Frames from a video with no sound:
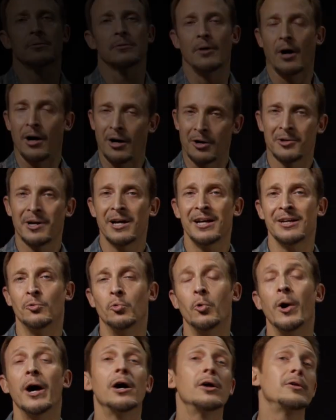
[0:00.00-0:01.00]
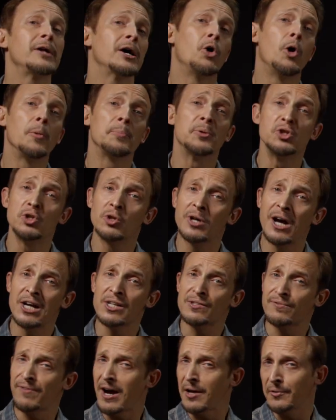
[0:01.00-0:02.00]
All right. Well, I hope that you
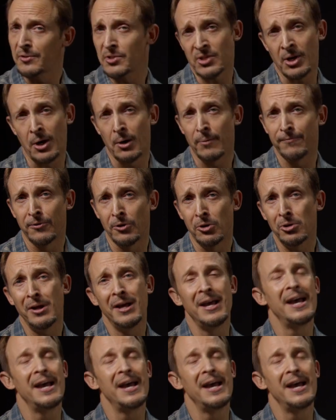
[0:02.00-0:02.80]
guys found this helpful